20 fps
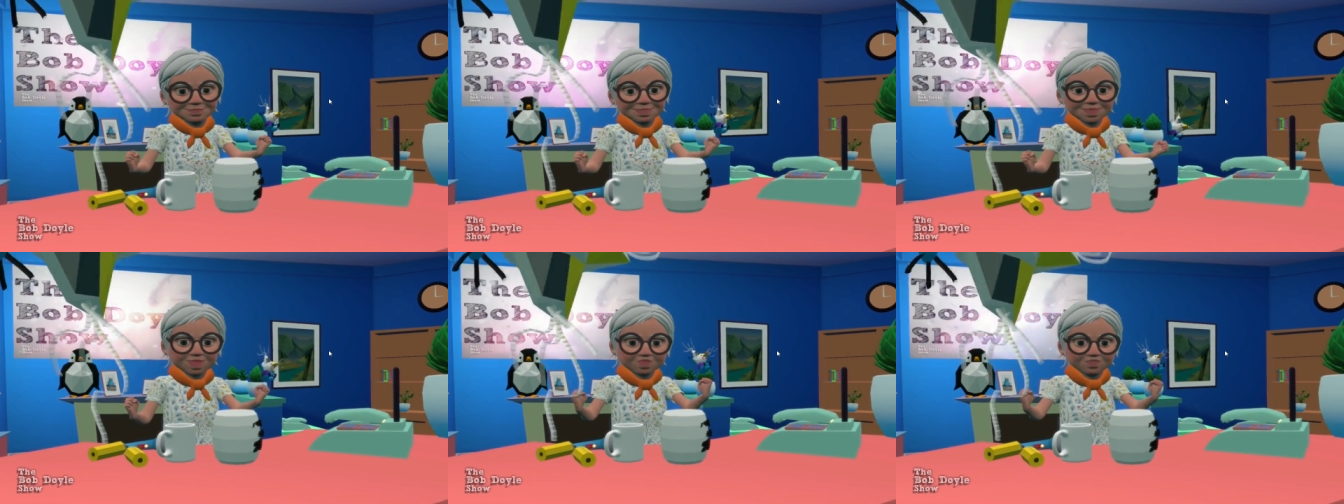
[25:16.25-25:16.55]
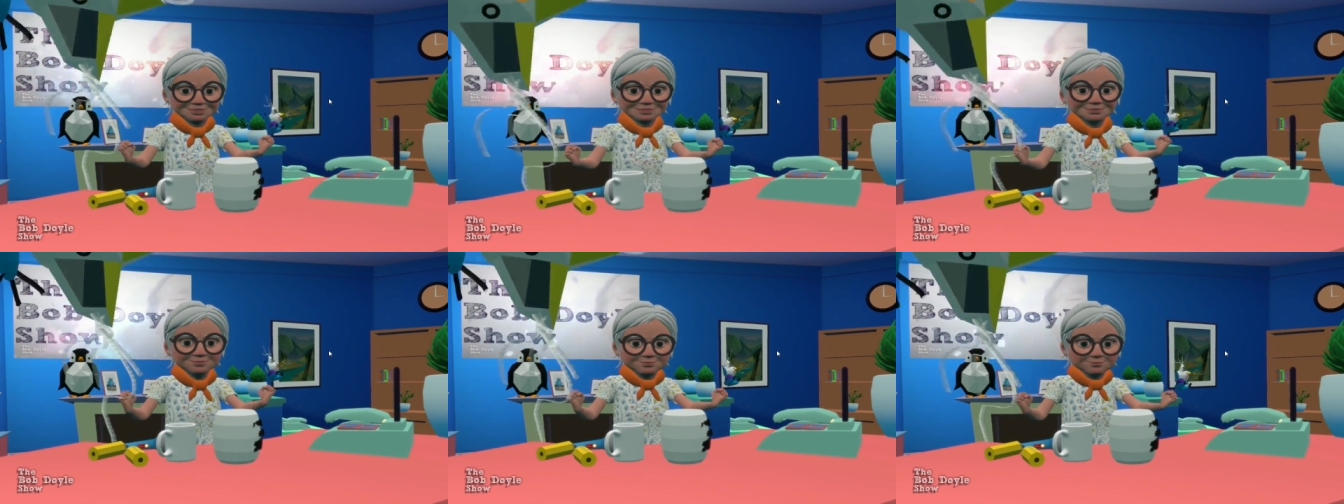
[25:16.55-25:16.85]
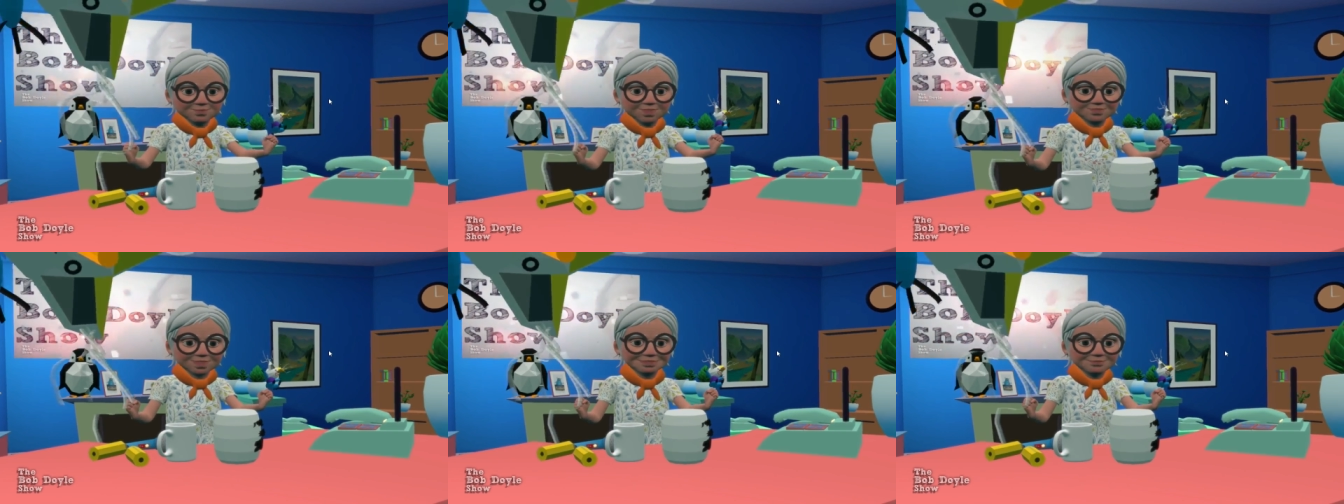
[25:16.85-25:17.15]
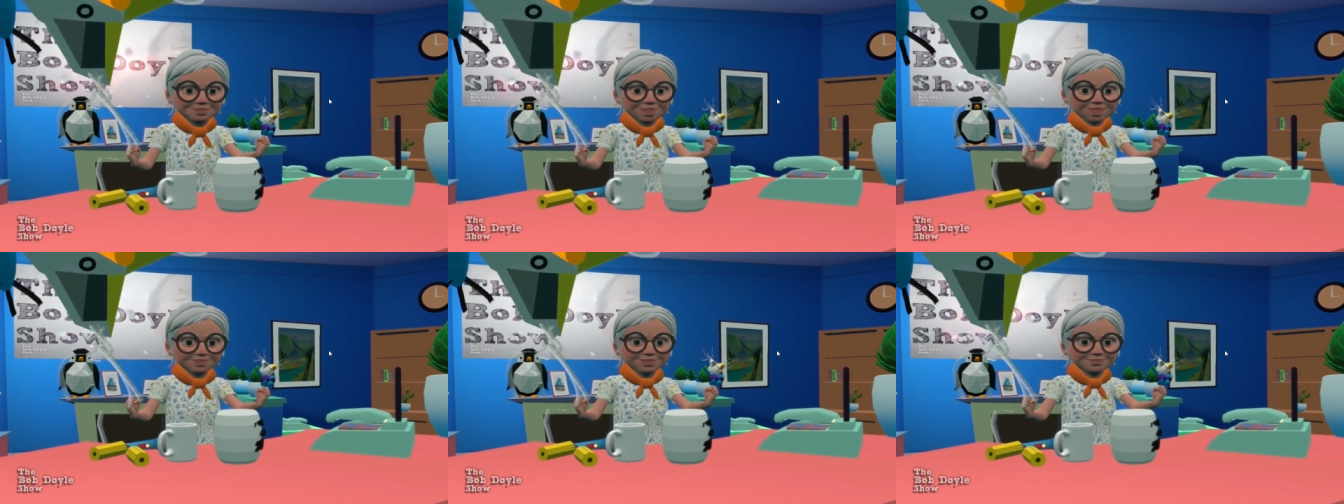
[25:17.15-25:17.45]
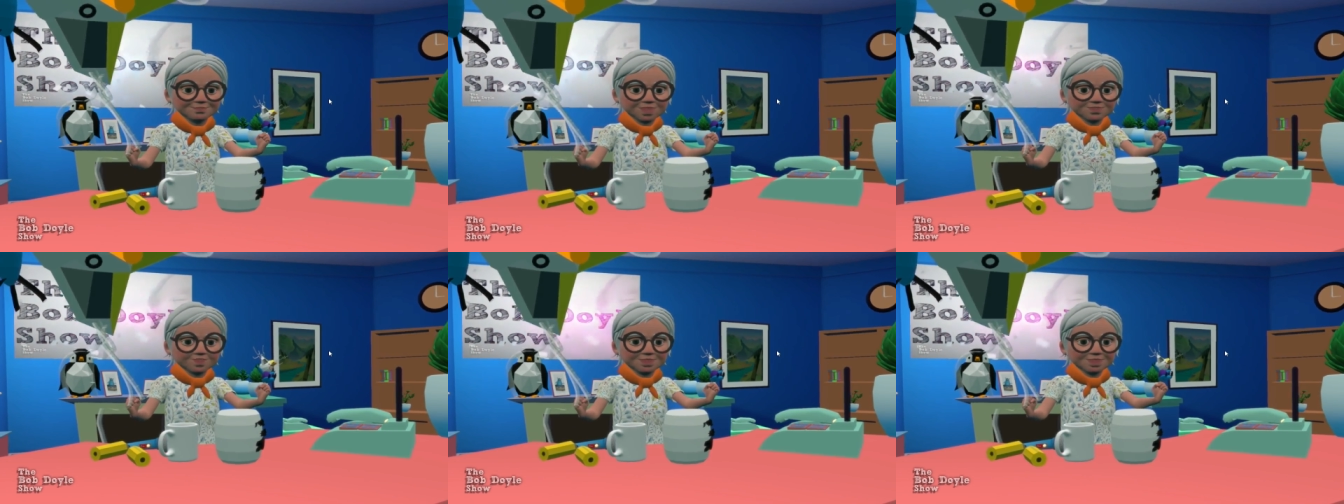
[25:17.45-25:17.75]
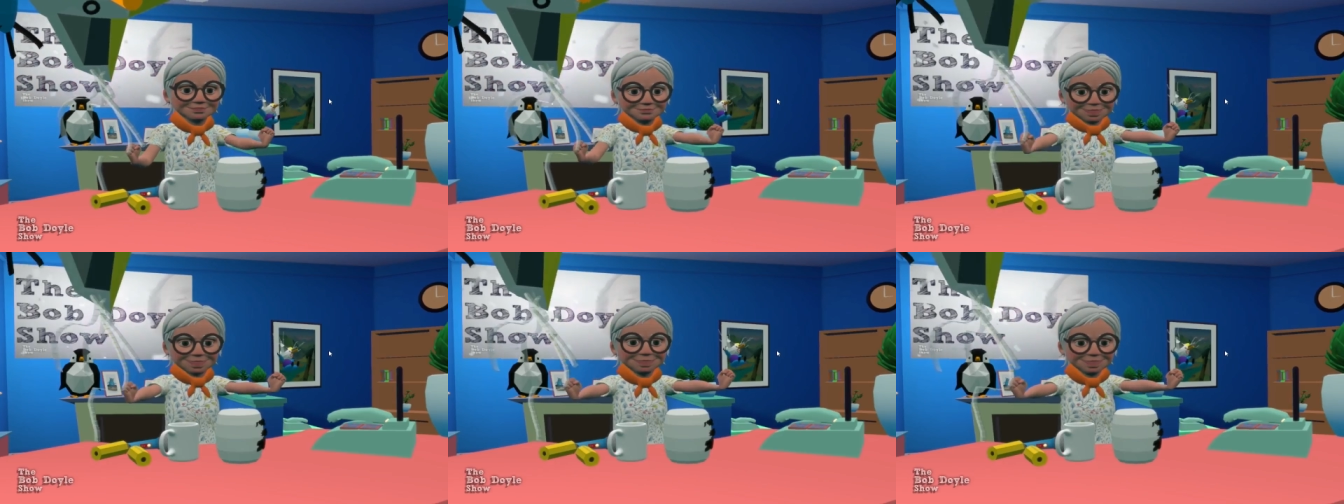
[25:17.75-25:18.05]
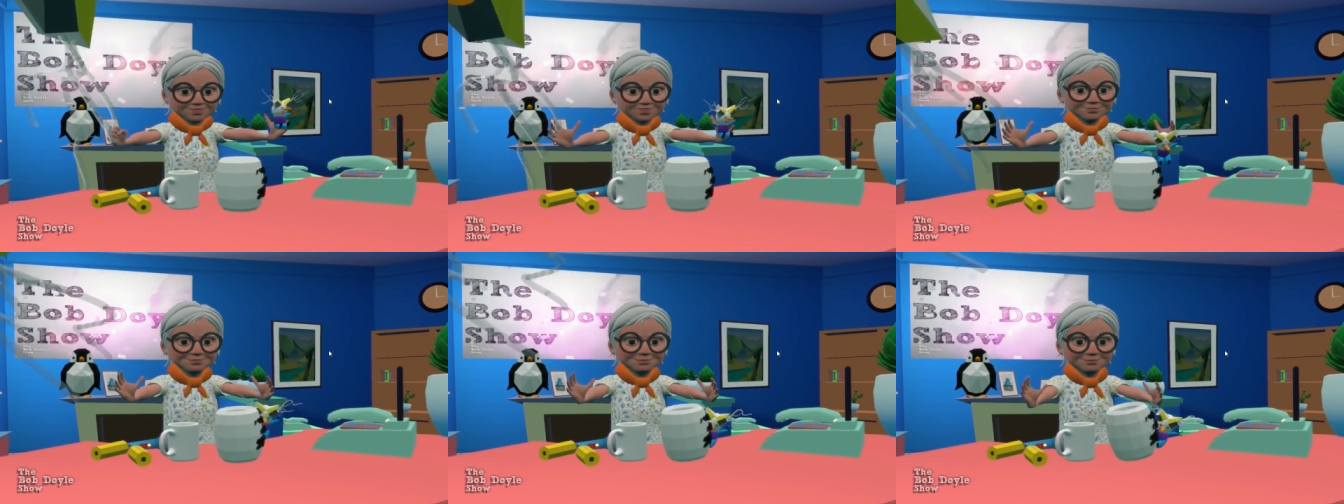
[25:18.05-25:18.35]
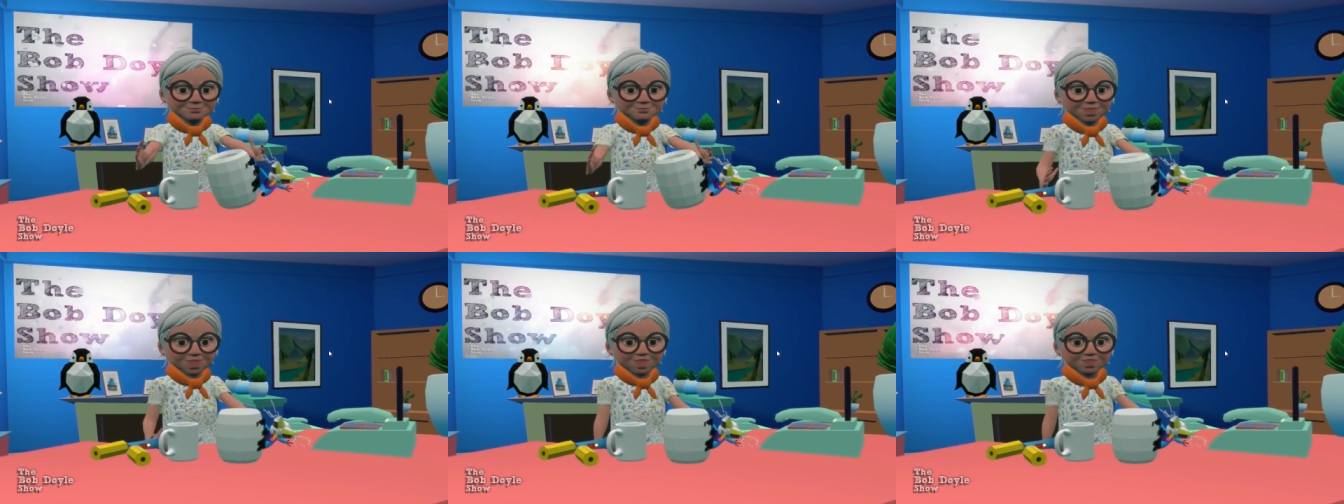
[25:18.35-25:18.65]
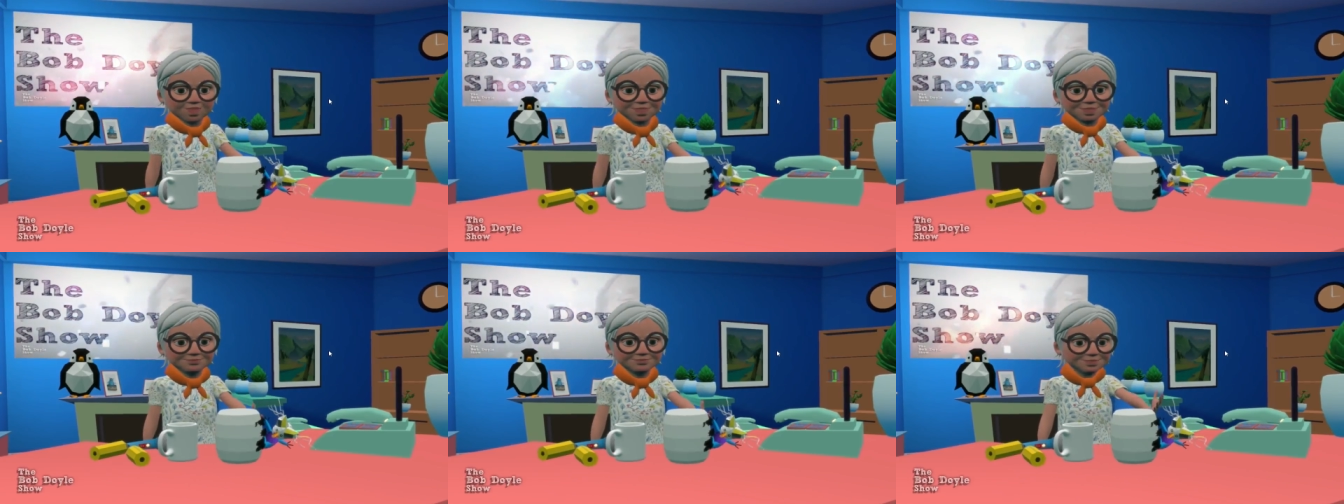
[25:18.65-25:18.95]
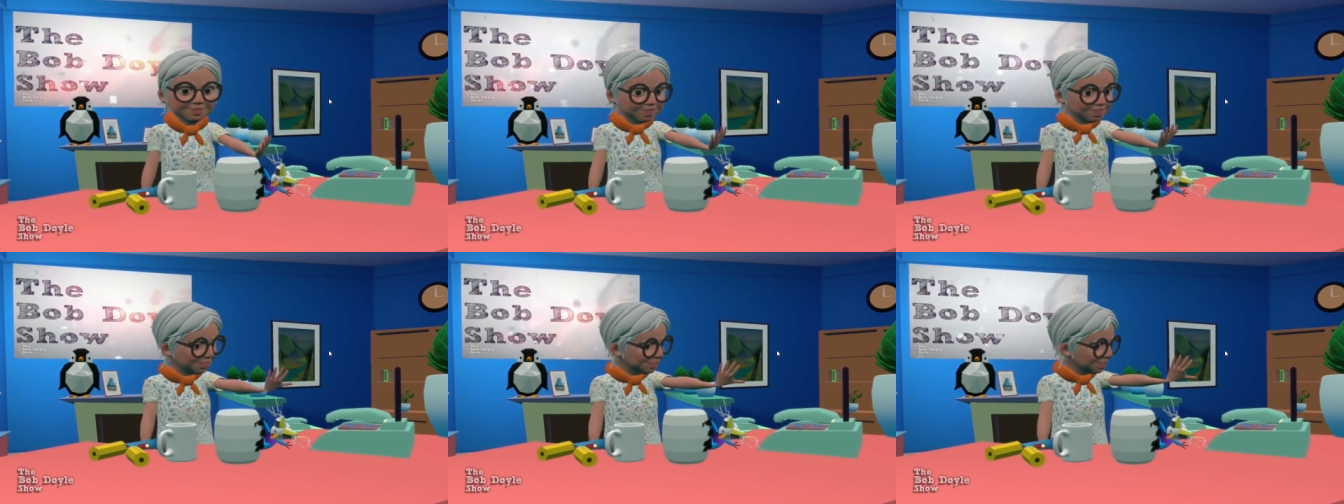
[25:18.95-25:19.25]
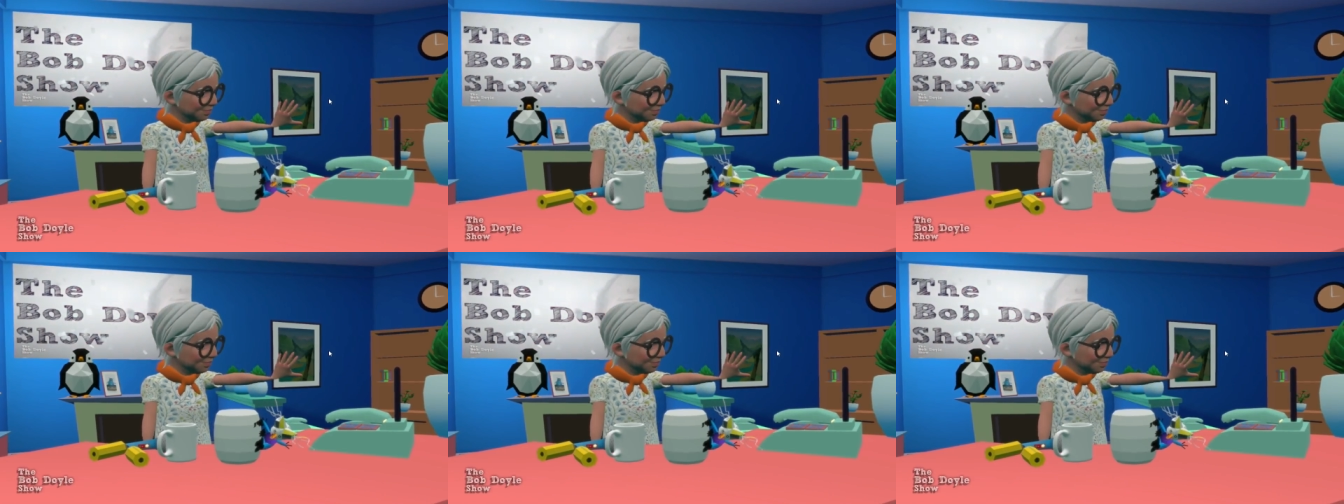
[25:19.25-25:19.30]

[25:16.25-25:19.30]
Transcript: On a scale from 1 to 10, I'll wait for your answer.